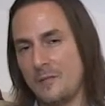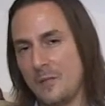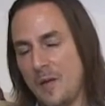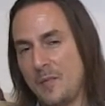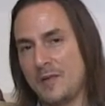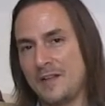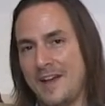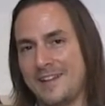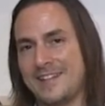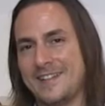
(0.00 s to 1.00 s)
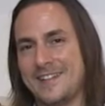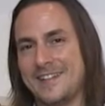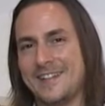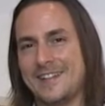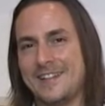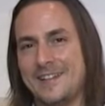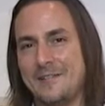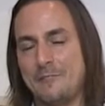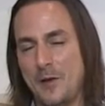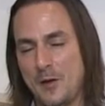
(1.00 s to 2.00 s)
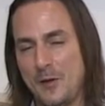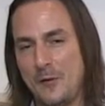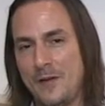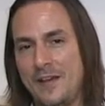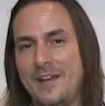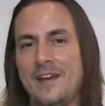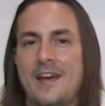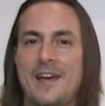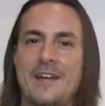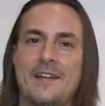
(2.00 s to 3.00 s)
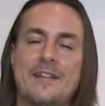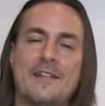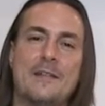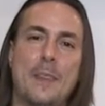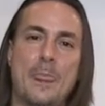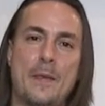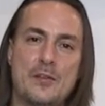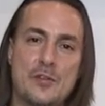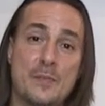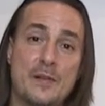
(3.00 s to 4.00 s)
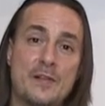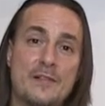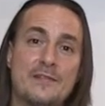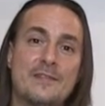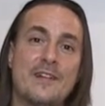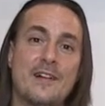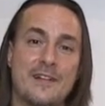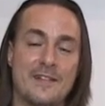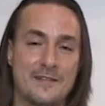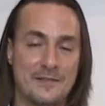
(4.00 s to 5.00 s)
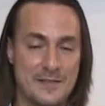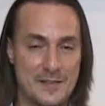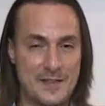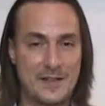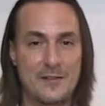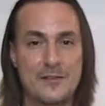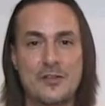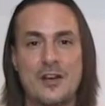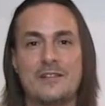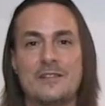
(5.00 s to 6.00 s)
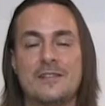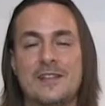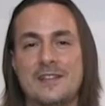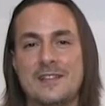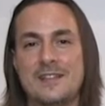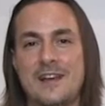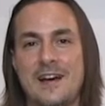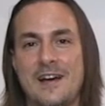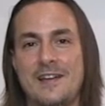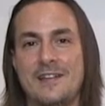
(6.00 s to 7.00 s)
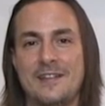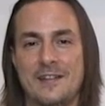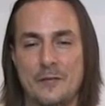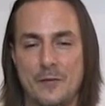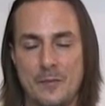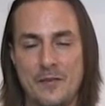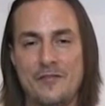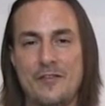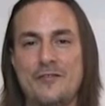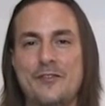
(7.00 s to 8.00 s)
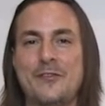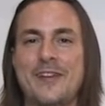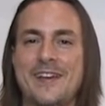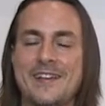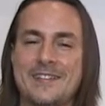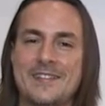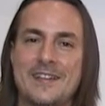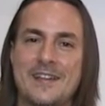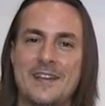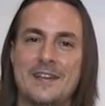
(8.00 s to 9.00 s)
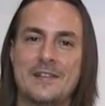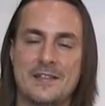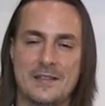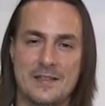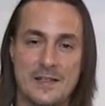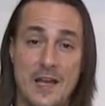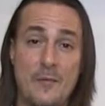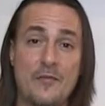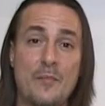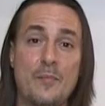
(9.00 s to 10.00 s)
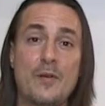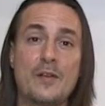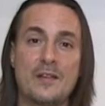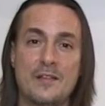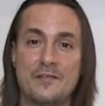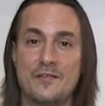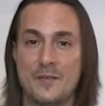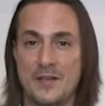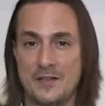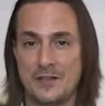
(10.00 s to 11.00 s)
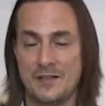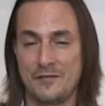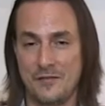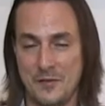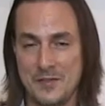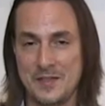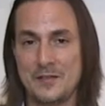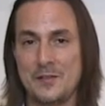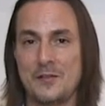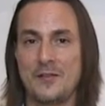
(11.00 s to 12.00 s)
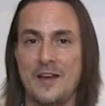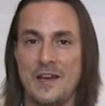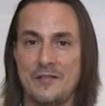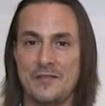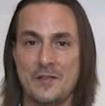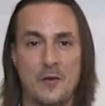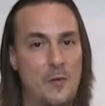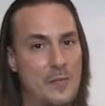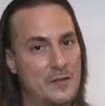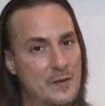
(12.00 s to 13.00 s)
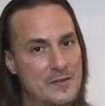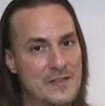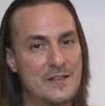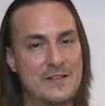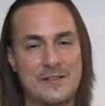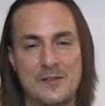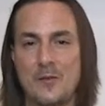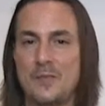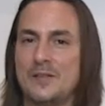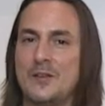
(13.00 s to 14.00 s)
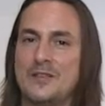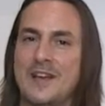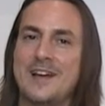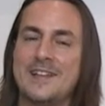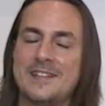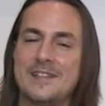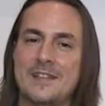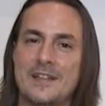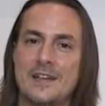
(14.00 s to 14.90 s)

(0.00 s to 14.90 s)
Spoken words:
Remember that Mercury and Jupiter are still conjunct in the sky, and they will be for a few days. This is a time of important information that flows into your life. So open those ears and open those eyes.